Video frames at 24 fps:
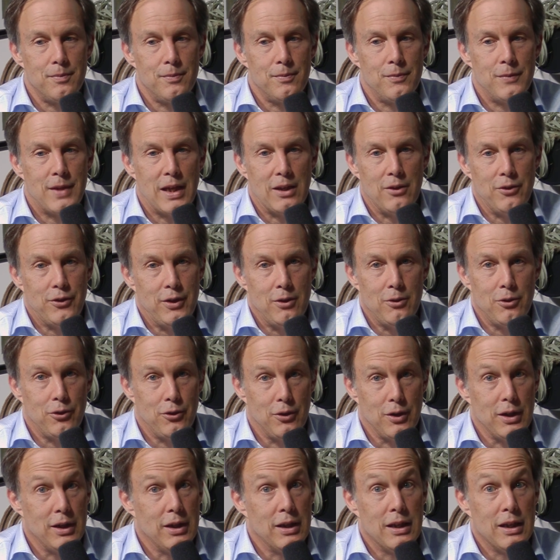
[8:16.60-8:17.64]
taken
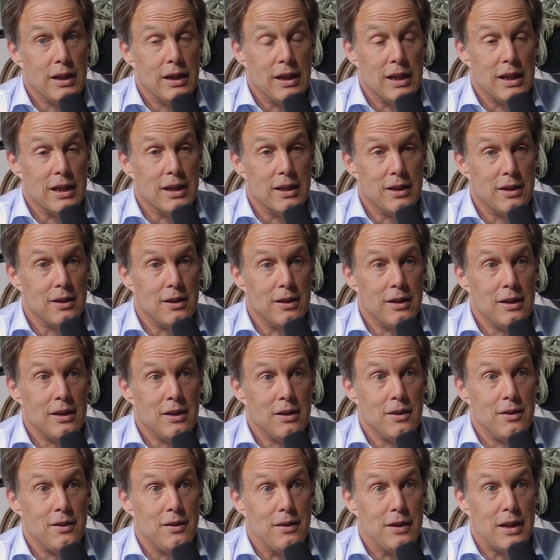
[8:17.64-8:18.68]
seriously, and
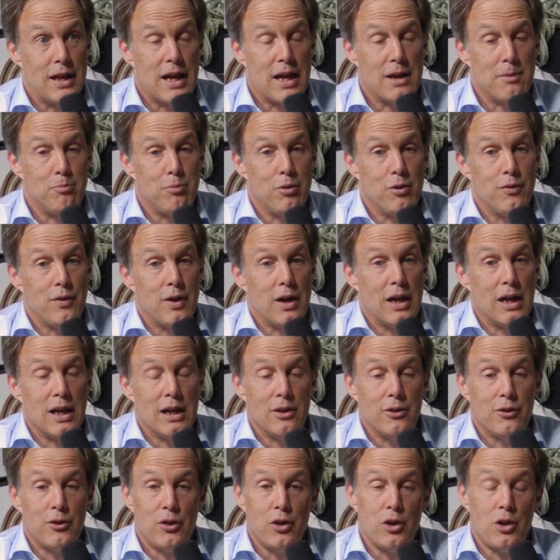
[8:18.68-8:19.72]
that
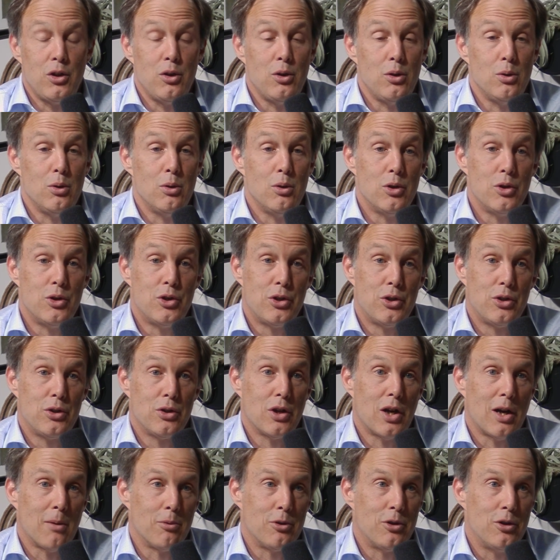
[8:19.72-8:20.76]
provides huge
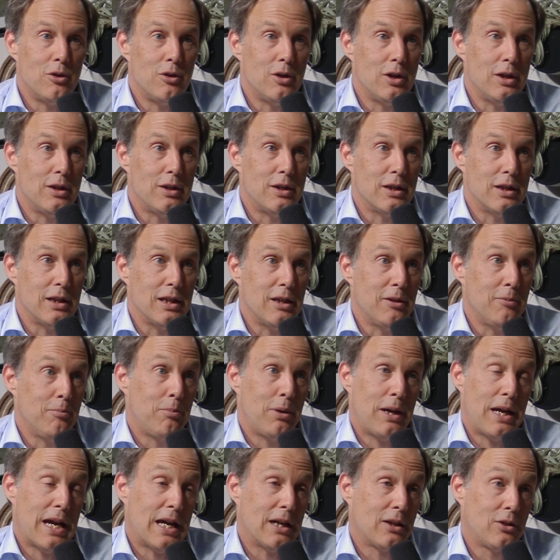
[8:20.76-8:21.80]
opportunity to
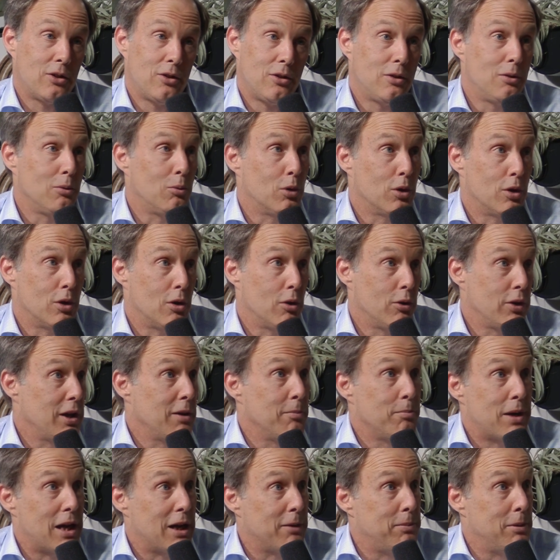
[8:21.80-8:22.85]
impact the world,
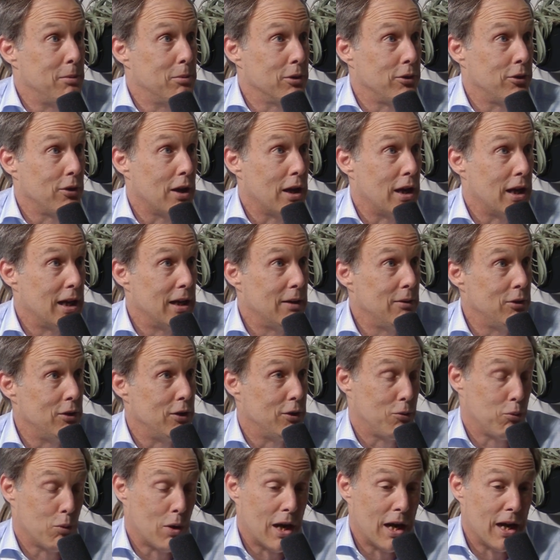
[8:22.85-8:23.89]
impact people's lives.
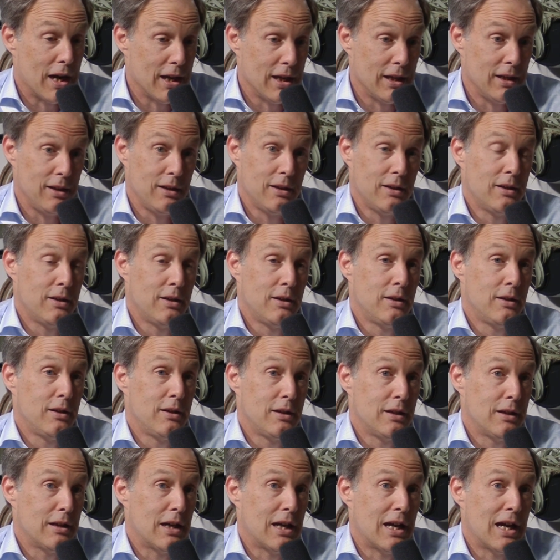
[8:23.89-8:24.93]
It's why
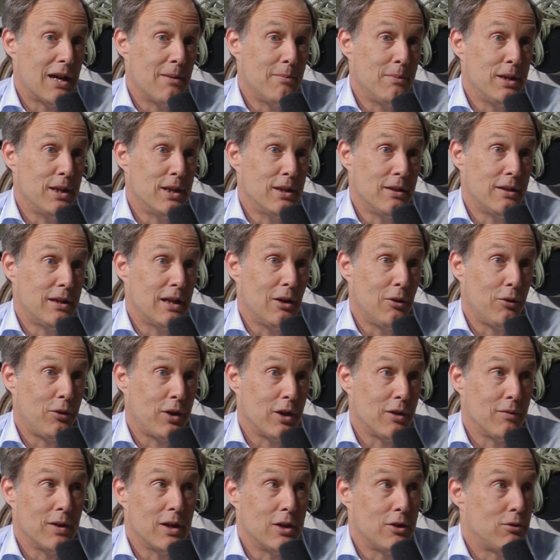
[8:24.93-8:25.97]
I'm in
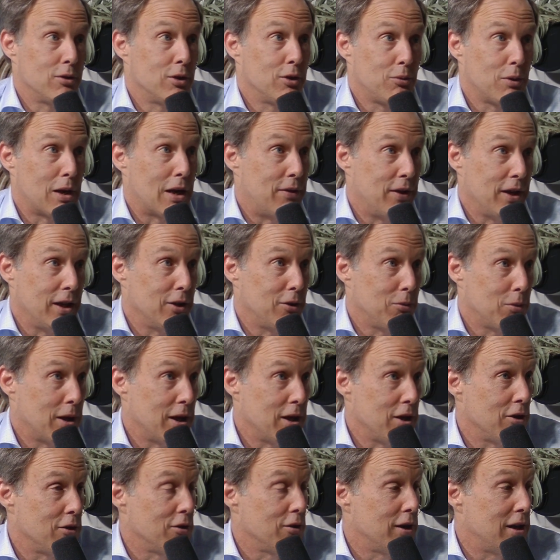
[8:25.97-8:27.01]
healthcare venture. I think it's why
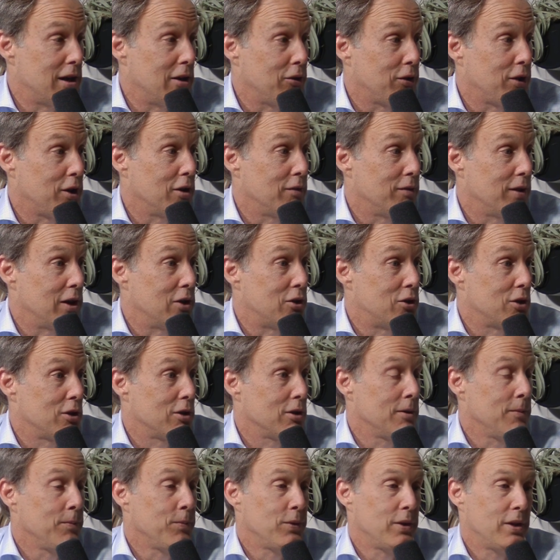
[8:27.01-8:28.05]
you're in healthcare
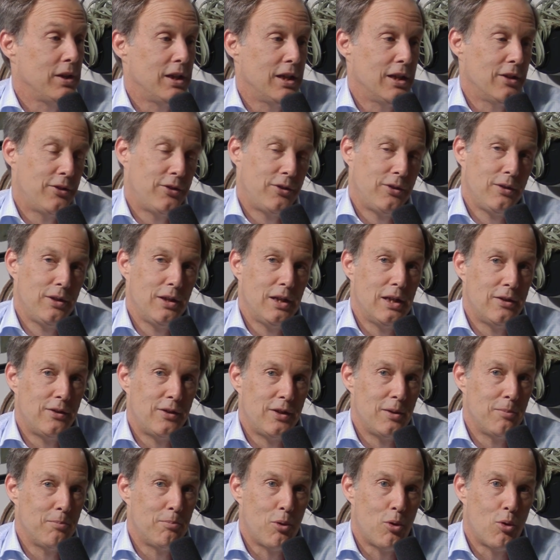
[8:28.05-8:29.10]
venture. It's
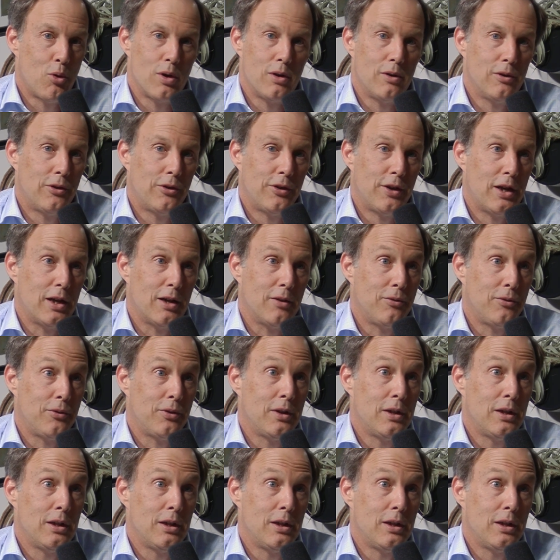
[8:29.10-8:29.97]
important stuff.